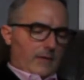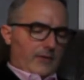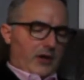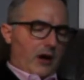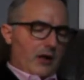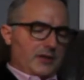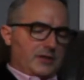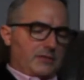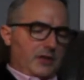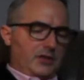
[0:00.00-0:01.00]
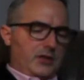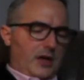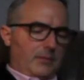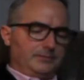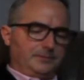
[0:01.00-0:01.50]
Collins reached
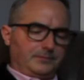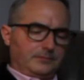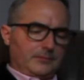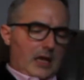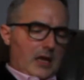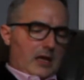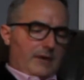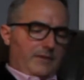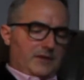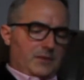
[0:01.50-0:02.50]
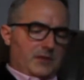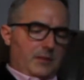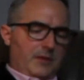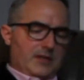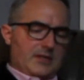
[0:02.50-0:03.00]
up. If this was to
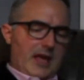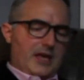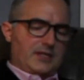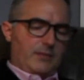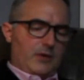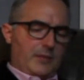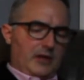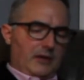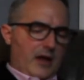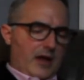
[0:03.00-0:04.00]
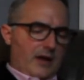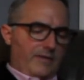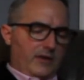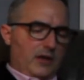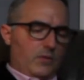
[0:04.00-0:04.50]
be his last moment
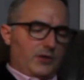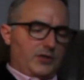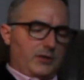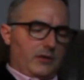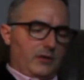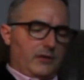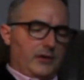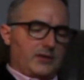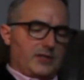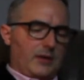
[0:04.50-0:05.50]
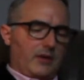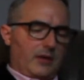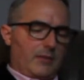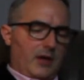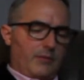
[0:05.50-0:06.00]
alive, then he wished to hold on to something
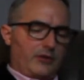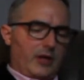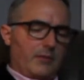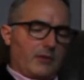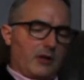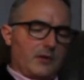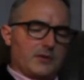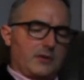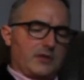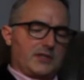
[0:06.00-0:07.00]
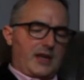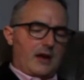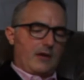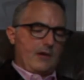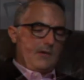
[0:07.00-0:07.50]
that might bring him closer to
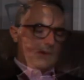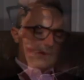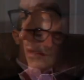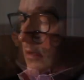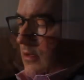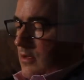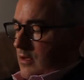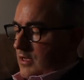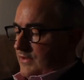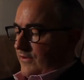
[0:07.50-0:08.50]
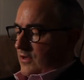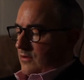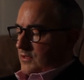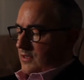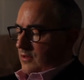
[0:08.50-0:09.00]
Sarah. His
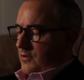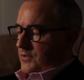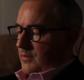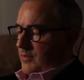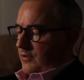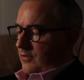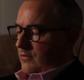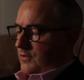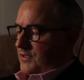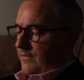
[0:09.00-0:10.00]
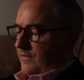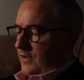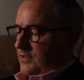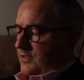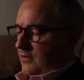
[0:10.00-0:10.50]
fingers closed about the
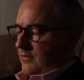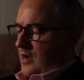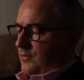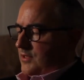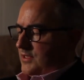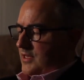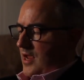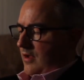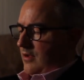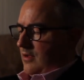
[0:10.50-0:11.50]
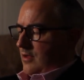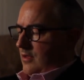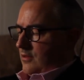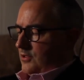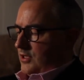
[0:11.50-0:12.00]
crucifix around his neck
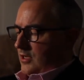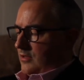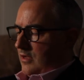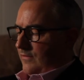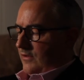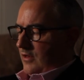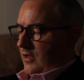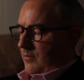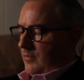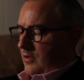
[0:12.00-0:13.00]
that she had gifted him,